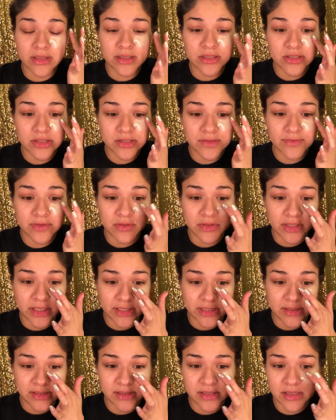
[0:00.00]
They just feel
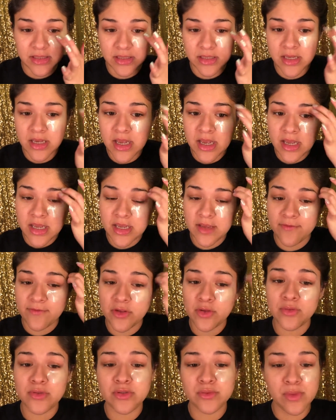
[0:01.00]
nice. If
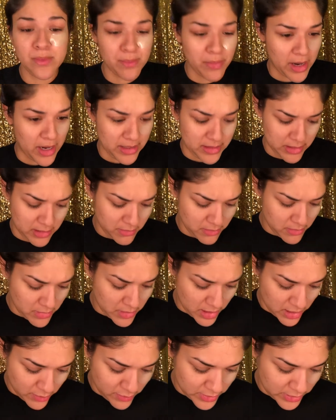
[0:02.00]
you do buy them,
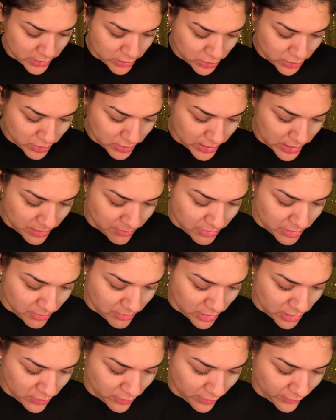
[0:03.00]
I would keep them
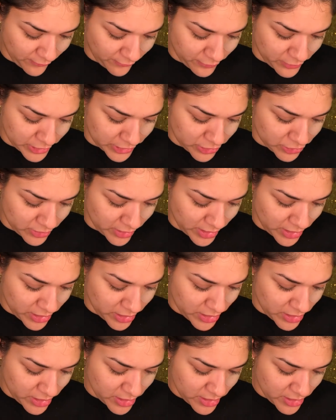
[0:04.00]
in the
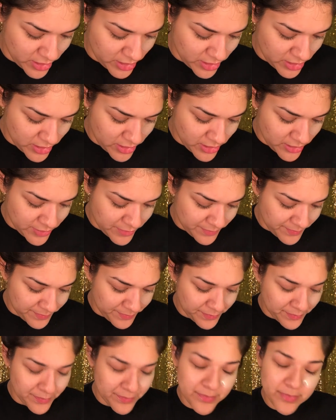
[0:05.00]
refrigerator
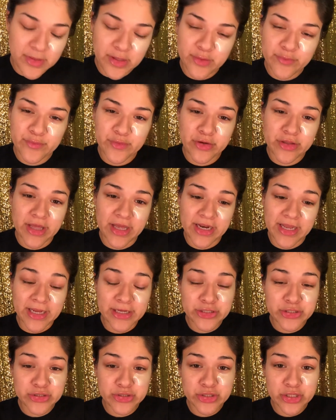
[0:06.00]
for that
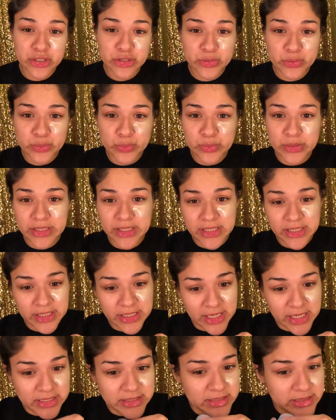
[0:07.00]
extra
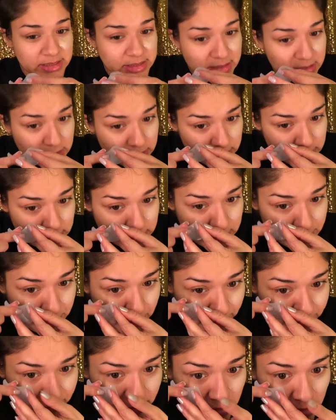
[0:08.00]
cooling and
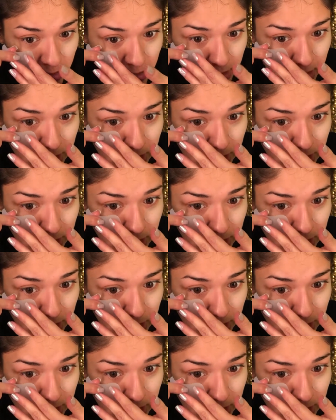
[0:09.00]
depuffing.